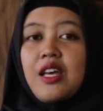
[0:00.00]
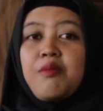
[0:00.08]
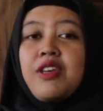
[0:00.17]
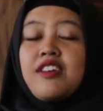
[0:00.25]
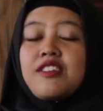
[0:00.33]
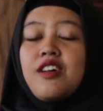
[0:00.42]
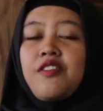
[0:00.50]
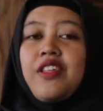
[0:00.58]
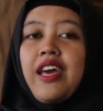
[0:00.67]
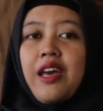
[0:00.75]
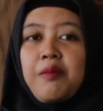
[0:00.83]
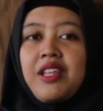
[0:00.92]
Because of the
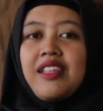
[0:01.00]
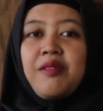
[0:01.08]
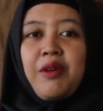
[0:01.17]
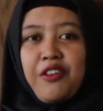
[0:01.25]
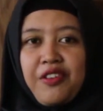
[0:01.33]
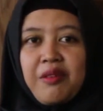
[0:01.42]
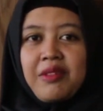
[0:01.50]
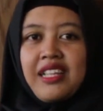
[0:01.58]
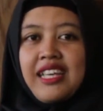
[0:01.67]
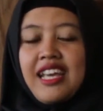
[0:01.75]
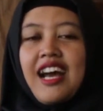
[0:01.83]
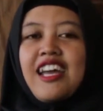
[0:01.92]
habit in my
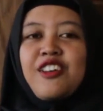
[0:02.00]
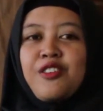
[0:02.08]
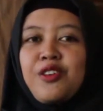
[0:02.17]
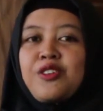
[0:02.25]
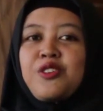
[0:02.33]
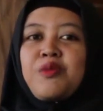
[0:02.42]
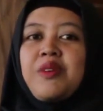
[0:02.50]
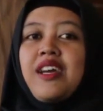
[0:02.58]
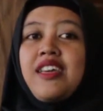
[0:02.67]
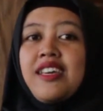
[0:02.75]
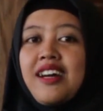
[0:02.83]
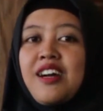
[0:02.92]
family, I grow to be a
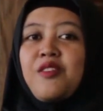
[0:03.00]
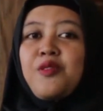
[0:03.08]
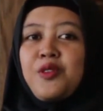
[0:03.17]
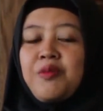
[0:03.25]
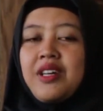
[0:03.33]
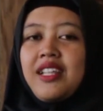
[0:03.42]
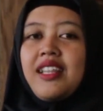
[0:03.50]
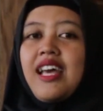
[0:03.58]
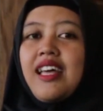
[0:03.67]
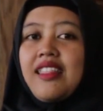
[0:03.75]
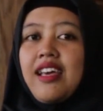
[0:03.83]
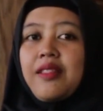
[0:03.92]
young woman
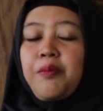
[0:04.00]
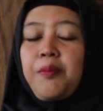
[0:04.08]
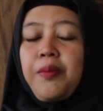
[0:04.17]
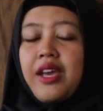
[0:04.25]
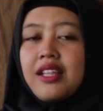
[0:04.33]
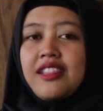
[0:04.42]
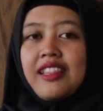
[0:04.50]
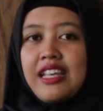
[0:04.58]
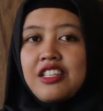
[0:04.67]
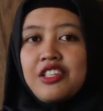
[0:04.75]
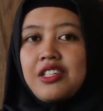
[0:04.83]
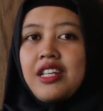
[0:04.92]
that pay
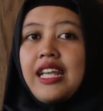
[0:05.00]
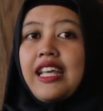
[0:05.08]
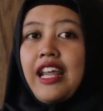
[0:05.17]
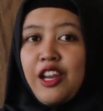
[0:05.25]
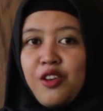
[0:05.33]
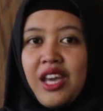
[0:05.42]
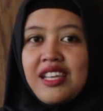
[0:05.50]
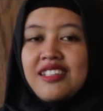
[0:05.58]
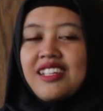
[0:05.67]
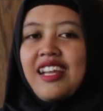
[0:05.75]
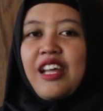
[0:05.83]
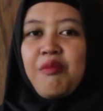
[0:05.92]
attention in
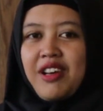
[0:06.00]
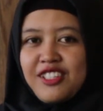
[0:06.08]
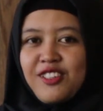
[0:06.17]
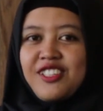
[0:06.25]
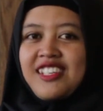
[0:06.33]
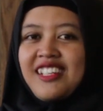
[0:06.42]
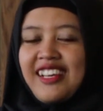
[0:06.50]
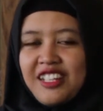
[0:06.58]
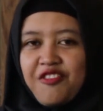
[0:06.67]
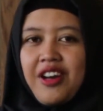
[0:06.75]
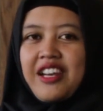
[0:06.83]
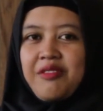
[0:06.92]
education and my social
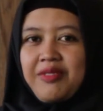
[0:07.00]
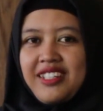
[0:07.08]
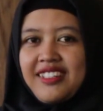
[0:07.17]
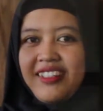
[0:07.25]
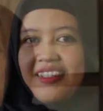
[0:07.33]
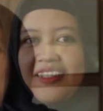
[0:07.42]
environment.